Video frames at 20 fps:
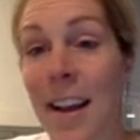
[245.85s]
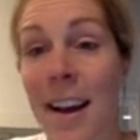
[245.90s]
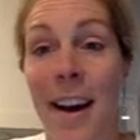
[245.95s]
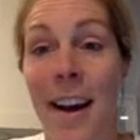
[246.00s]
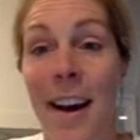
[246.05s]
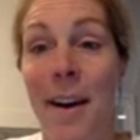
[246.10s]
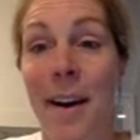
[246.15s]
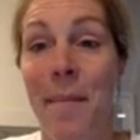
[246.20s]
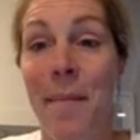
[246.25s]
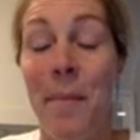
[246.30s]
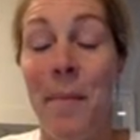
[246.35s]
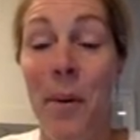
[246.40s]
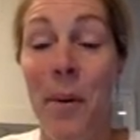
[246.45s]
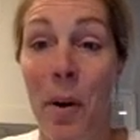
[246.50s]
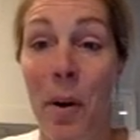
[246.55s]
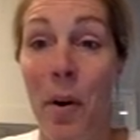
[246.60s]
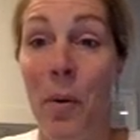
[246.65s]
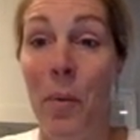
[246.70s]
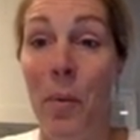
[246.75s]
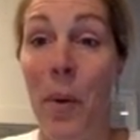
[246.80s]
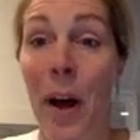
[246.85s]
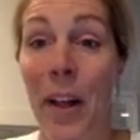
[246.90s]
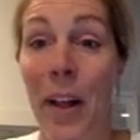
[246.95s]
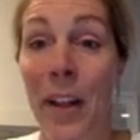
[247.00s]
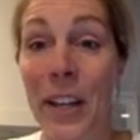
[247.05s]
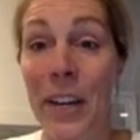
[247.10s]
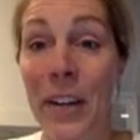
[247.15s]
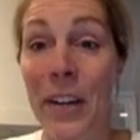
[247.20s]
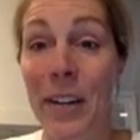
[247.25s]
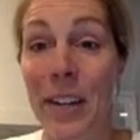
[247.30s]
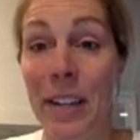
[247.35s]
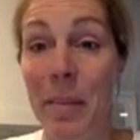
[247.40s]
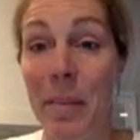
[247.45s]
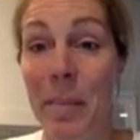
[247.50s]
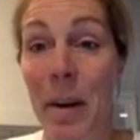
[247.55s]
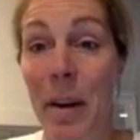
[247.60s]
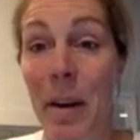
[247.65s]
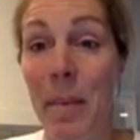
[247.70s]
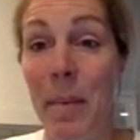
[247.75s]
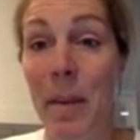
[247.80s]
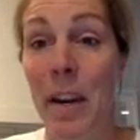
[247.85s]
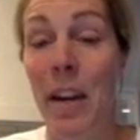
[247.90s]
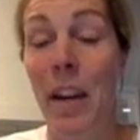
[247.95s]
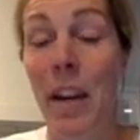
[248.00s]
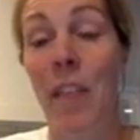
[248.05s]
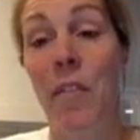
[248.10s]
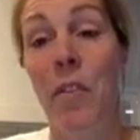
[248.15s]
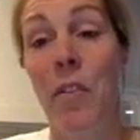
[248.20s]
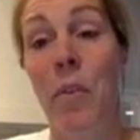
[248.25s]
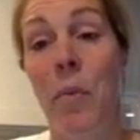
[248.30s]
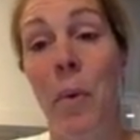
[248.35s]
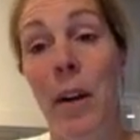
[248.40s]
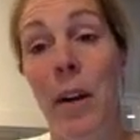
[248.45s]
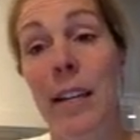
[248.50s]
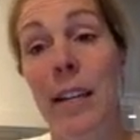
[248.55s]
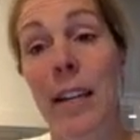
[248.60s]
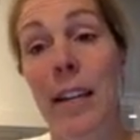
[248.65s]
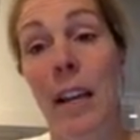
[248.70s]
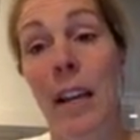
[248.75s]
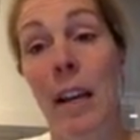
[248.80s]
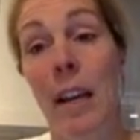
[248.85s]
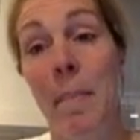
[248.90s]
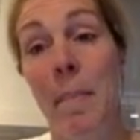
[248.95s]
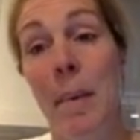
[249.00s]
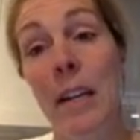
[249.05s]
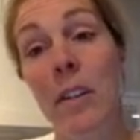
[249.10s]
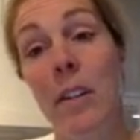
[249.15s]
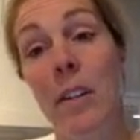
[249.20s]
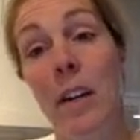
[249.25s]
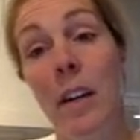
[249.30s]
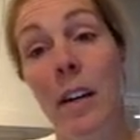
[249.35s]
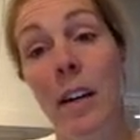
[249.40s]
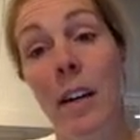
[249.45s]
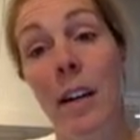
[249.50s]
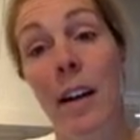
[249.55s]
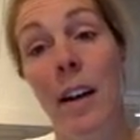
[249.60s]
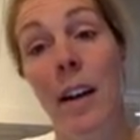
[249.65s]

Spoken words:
or while you're experimenting, if you want to take a picture